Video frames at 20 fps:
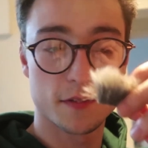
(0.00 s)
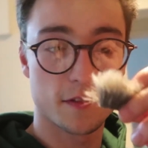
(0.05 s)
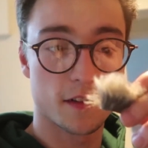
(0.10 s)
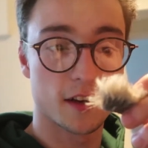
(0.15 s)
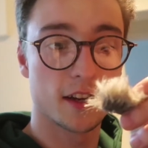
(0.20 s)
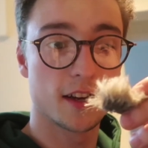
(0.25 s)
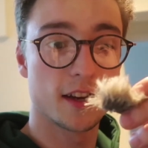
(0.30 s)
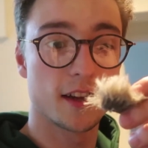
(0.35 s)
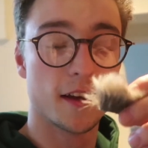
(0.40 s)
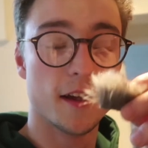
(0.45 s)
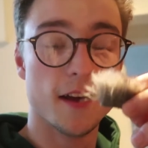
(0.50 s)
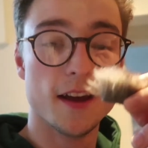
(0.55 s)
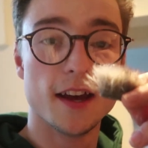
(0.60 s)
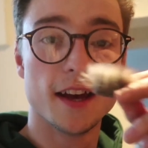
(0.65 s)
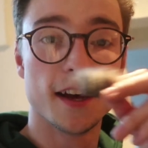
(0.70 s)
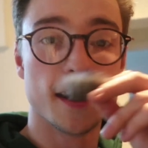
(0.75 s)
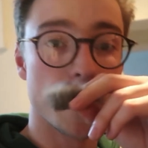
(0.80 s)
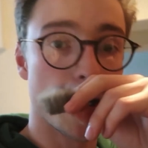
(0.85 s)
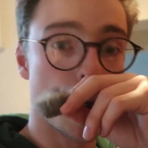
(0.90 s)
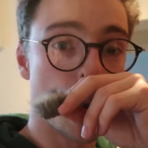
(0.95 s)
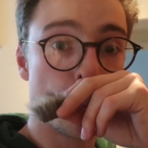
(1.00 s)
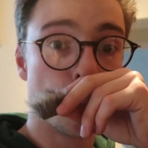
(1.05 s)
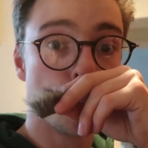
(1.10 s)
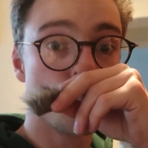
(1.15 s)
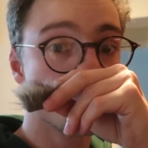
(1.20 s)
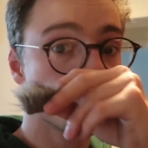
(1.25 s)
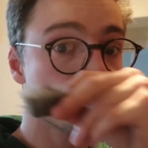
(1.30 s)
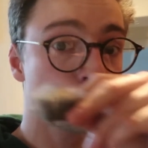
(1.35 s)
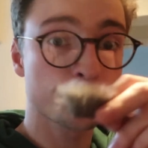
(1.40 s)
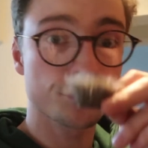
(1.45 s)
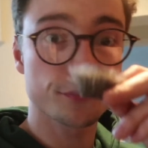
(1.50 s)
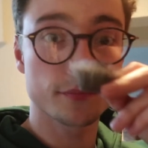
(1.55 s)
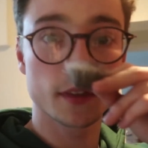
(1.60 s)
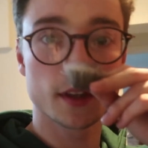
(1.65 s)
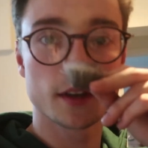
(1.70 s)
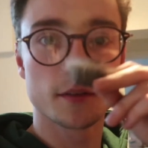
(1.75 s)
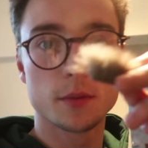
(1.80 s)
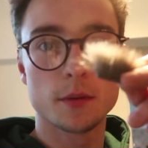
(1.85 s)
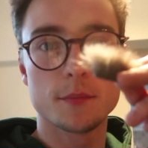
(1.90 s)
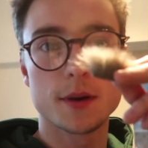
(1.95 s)
Funny, isn't it?
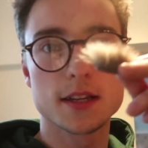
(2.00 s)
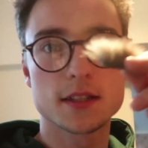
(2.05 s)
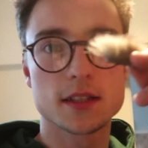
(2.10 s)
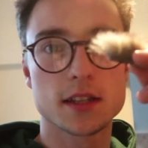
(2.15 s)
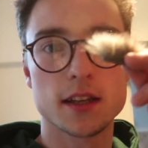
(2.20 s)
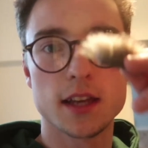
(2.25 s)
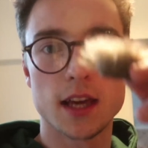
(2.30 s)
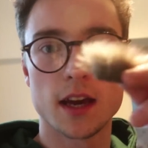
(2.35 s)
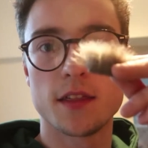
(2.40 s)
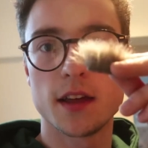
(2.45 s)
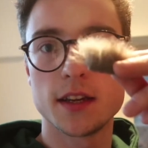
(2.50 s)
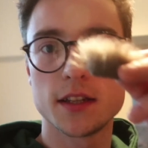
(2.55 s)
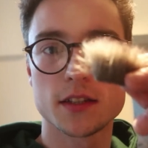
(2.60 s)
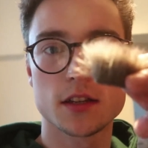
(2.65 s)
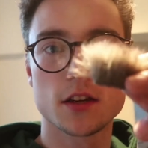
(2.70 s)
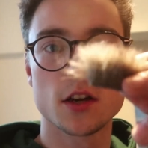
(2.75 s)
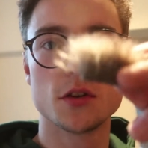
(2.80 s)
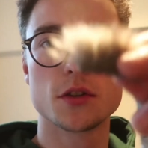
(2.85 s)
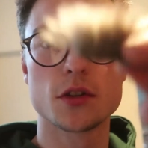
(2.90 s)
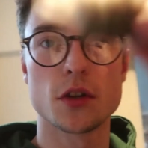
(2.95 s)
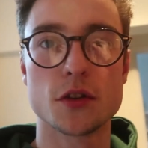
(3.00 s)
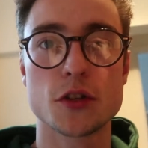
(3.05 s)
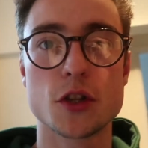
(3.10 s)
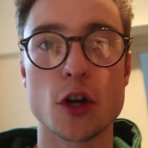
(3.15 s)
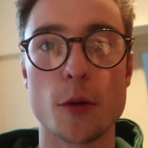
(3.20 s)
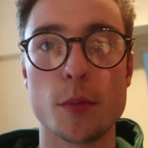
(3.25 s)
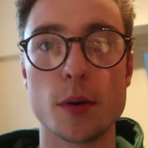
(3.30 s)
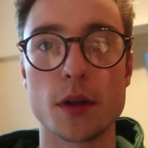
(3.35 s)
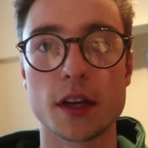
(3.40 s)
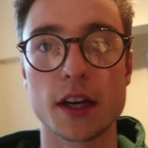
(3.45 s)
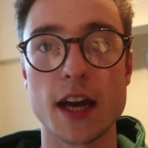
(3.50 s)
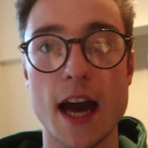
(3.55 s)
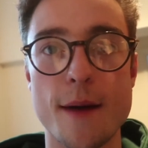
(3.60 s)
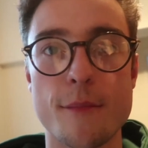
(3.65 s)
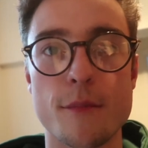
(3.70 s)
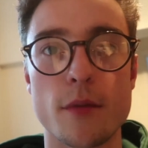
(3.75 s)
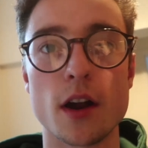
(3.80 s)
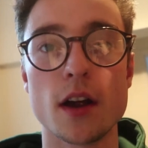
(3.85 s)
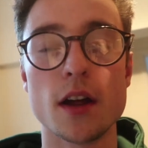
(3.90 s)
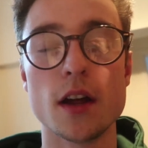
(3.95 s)
But basically, yeah, this goes on top of the
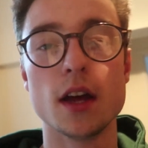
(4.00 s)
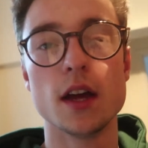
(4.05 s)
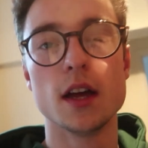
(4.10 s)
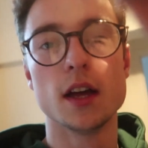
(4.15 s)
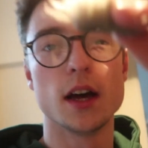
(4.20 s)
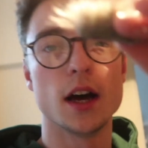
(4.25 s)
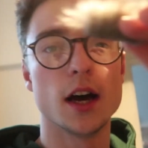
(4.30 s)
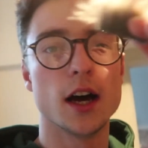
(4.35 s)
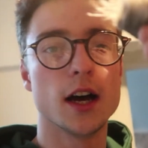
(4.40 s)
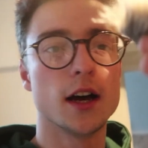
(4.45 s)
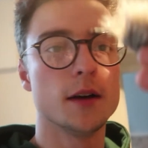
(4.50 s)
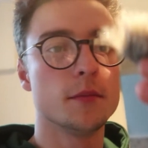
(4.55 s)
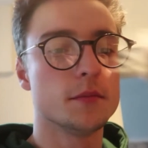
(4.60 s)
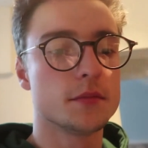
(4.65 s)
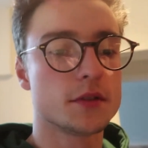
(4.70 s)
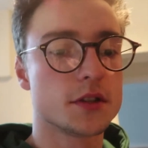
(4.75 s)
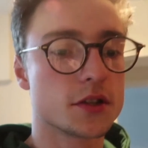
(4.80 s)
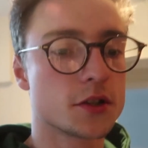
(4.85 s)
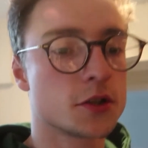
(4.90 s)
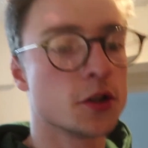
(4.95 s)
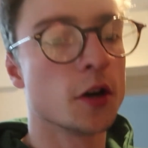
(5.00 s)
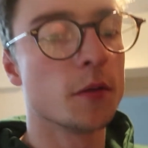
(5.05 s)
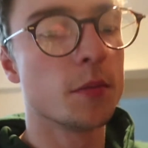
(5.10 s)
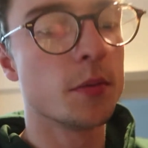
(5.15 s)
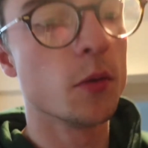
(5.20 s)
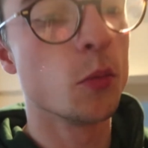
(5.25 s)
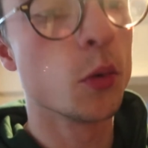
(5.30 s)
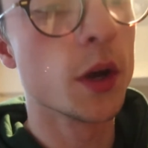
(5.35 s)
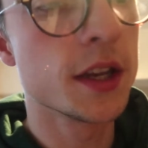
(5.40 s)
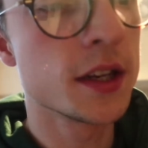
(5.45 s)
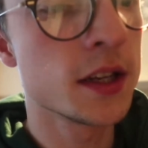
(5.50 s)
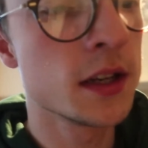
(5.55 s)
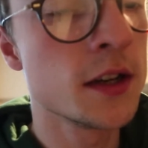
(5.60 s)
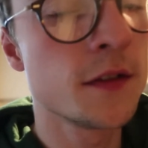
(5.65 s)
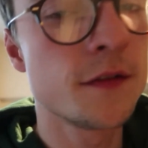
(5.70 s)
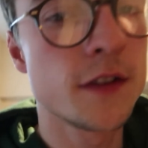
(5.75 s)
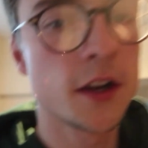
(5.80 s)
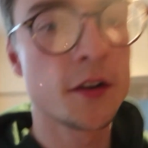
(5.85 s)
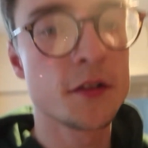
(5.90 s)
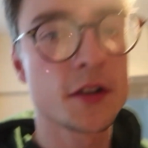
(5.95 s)
camera to stop the wind
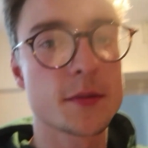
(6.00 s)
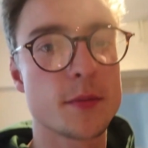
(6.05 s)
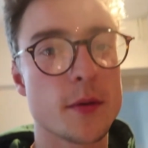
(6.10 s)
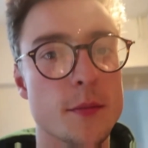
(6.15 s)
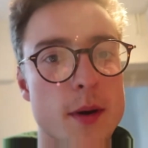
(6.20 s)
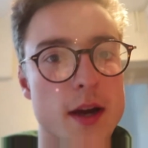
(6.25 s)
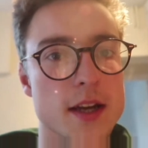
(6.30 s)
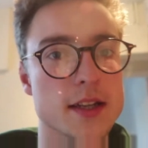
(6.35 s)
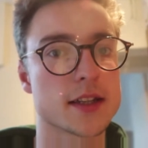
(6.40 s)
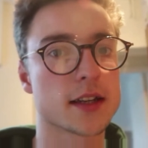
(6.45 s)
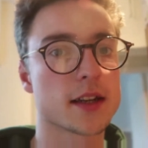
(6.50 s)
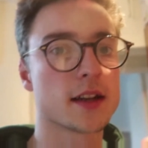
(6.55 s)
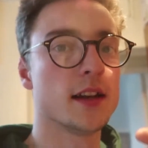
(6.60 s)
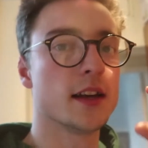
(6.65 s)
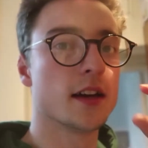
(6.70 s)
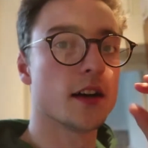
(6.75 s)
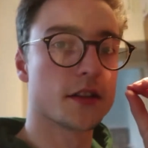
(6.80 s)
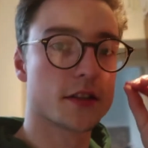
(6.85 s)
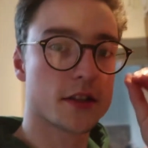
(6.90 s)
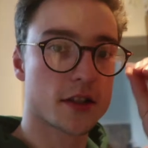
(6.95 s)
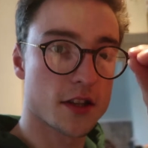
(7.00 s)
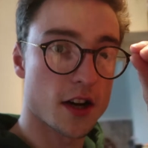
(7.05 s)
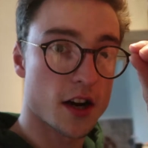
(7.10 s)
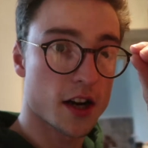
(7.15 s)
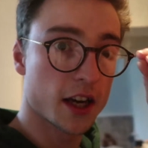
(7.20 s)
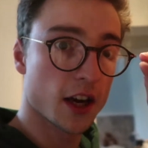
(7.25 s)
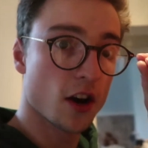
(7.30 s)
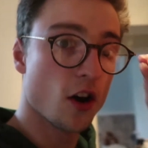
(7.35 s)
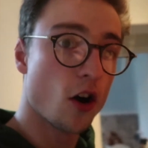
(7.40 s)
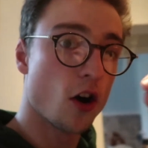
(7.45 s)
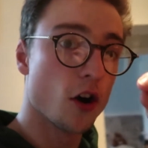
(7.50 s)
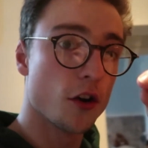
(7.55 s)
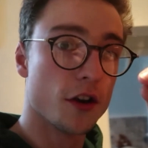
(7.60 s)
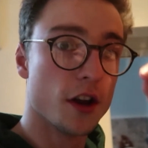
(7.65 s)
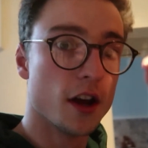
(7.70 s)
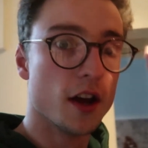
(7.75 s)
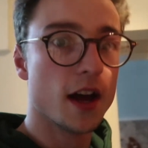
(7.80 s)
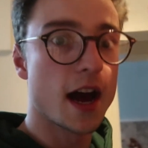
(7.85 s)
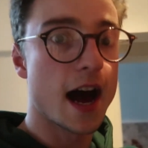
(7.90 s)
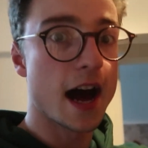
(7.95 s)
interference. But basically I'd stuck it
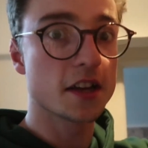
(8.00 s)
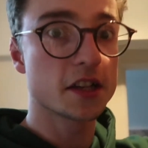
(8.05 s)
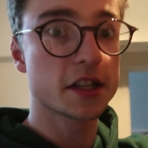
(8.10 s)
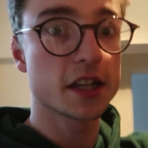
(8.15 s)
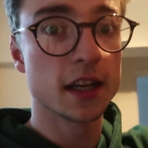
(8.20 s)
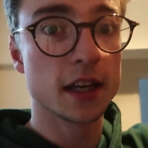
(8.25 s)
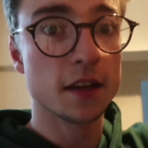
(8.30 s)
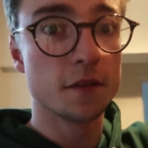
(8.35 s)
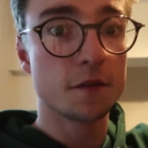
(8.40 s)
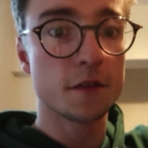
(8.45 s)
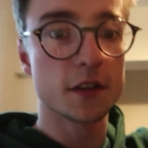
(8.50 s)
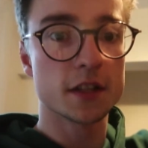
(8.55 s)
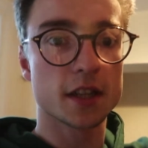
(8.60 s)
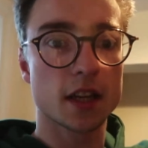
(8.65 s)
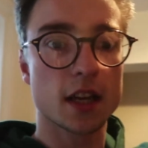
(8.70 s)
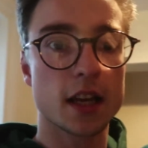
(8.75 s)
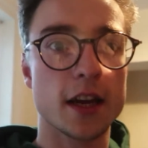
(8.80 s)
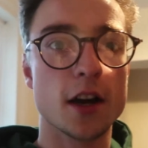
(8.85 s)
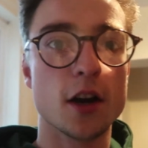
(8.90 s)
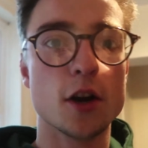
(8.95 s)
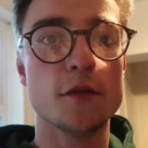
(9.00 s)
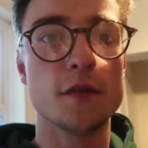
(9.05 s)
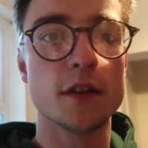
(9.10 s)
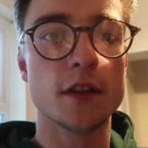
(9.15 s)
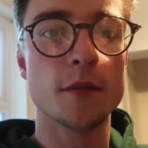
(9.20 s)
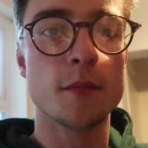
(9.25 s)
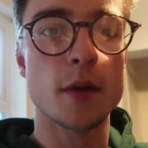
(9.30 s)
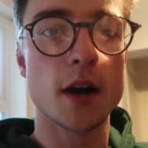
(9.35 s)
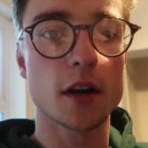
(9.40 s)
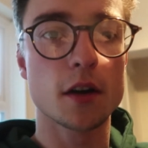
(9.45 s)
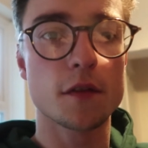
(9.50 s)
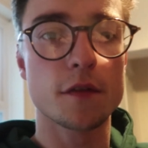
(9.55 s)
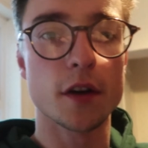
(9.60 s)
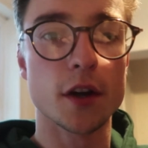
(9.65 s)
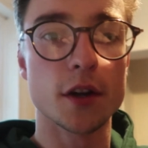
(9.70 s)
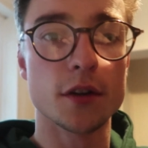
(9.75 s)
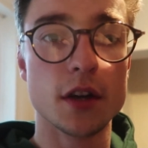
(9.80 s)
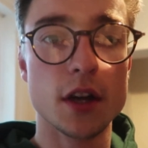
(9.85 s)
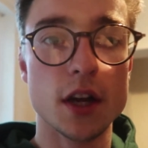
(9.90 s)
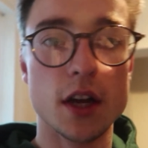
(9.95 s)
on actually physically over the
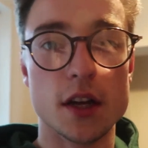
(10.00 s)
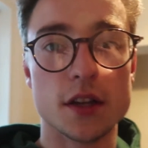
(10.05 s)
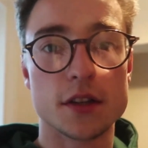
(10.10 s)
microphone.